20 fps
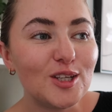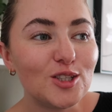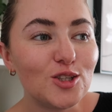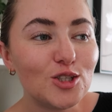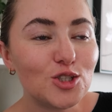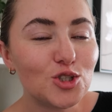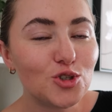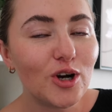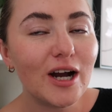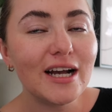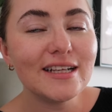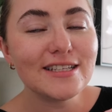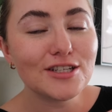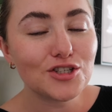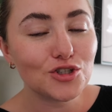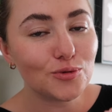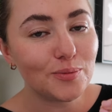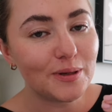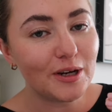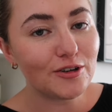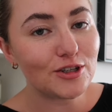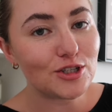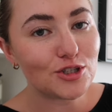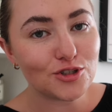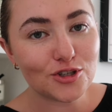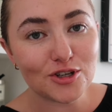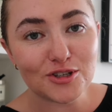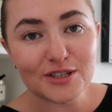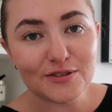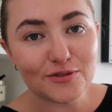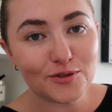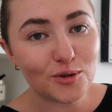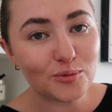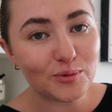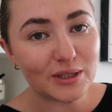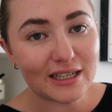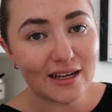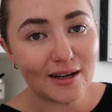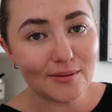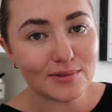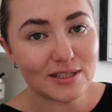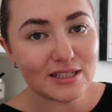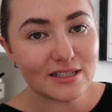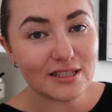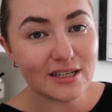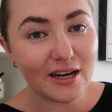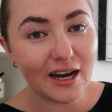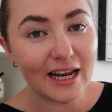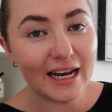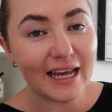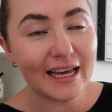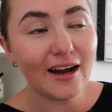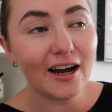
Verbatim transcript: the transitional period is so difficult when it comes to styling.